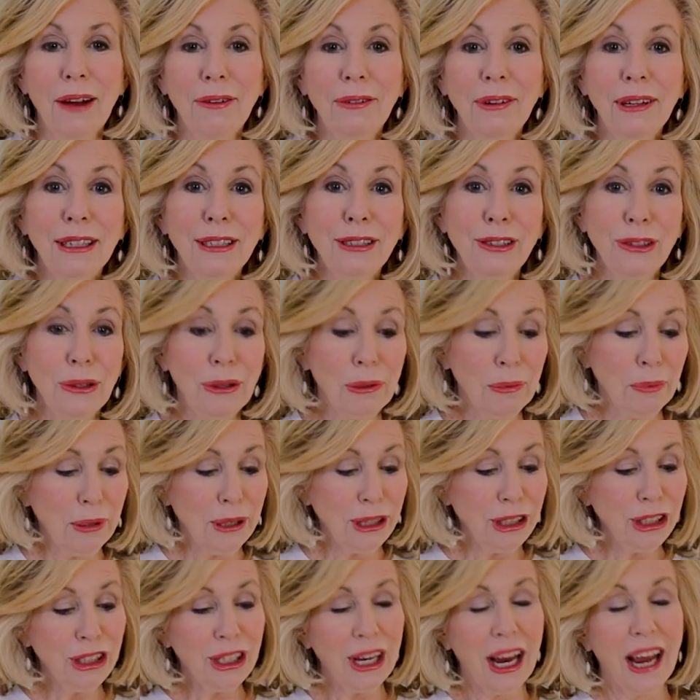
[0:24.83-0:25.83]
I really do
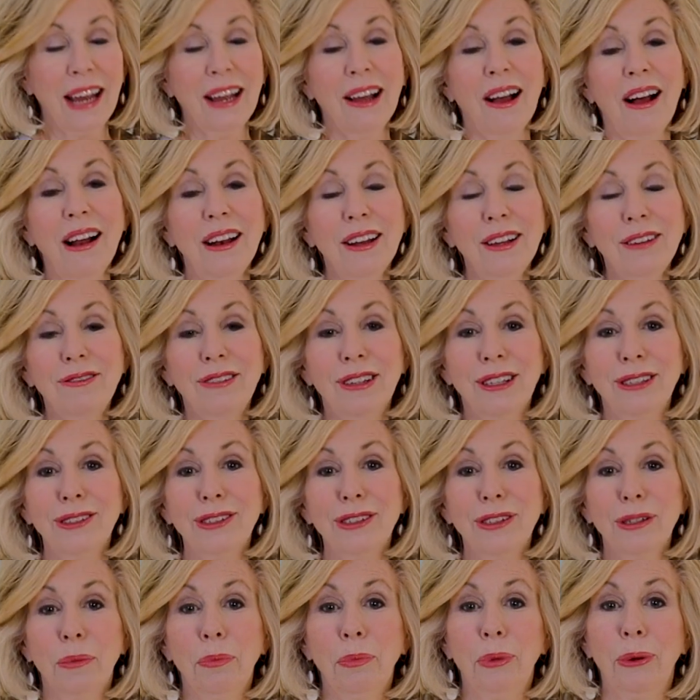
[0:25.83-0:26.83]
appreciate all of your
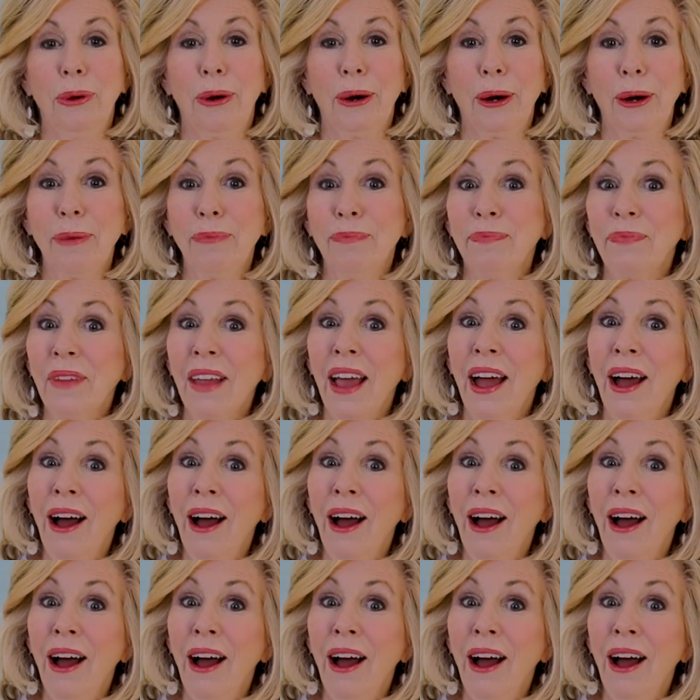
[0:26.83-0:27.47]
support.